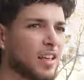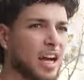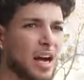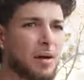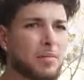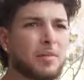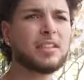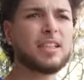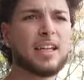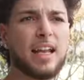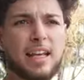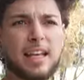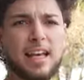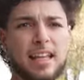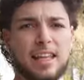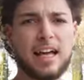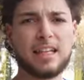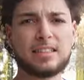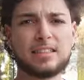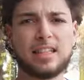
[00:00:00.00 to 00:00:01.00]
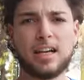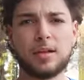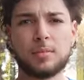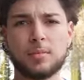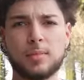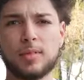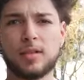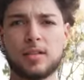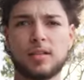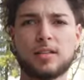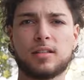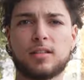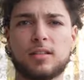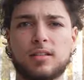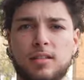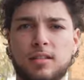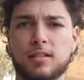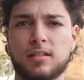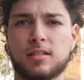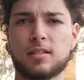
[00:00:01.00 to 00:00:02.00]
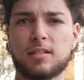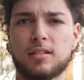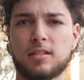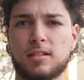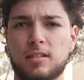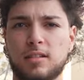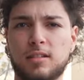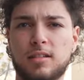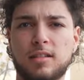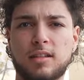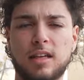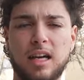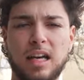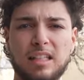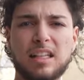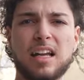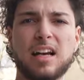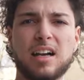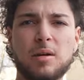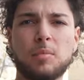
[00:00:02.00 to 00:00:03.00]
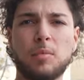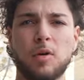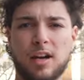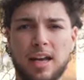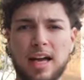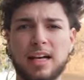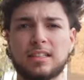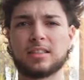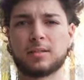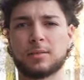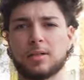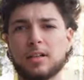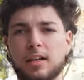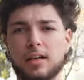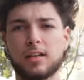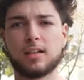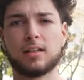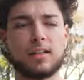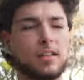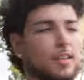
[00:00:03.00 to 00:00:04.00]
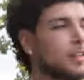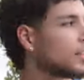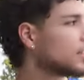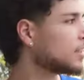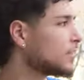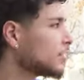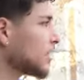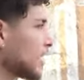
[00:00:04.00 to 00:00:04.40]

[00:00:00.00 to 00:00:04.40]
how many did I get last time? I think I got more last time, huh?